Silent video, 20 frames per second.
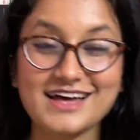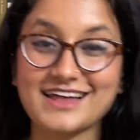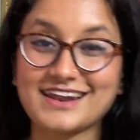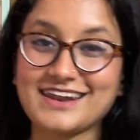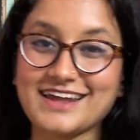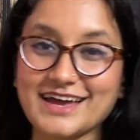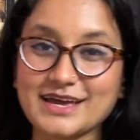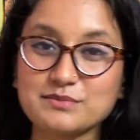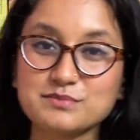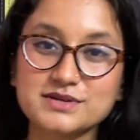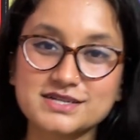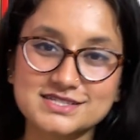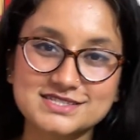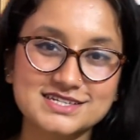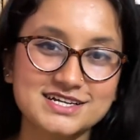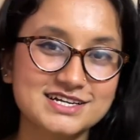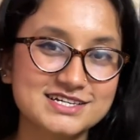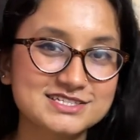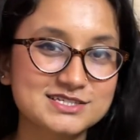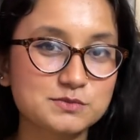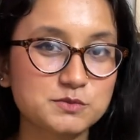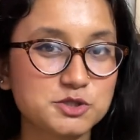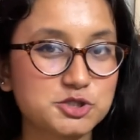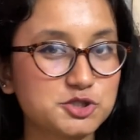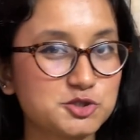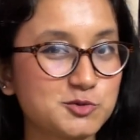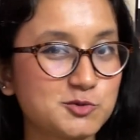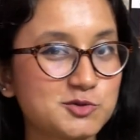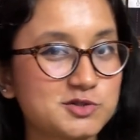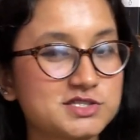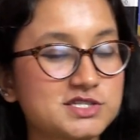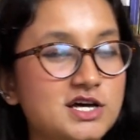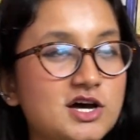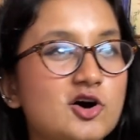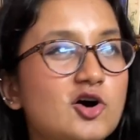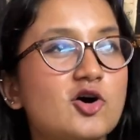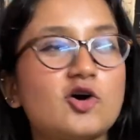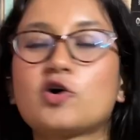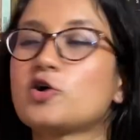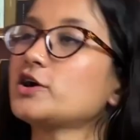like, because there are some issues
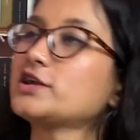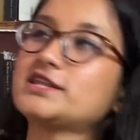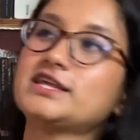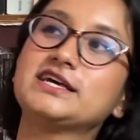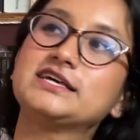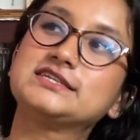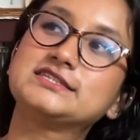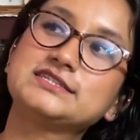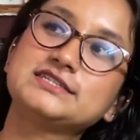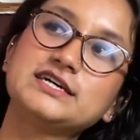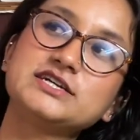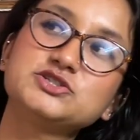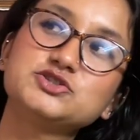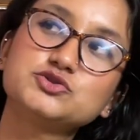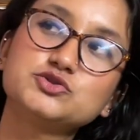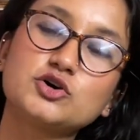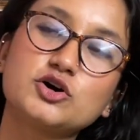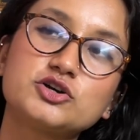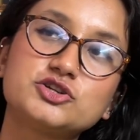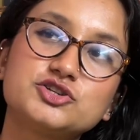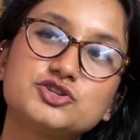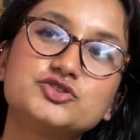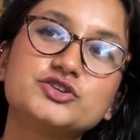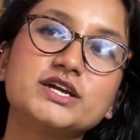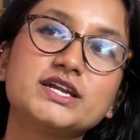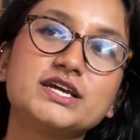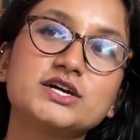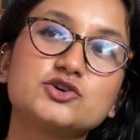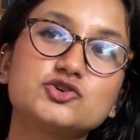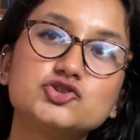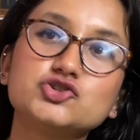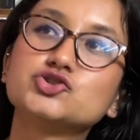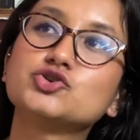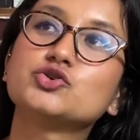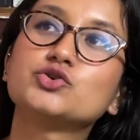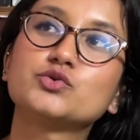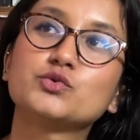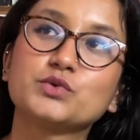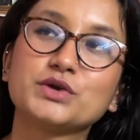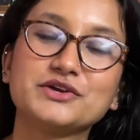or things that I do not really condone,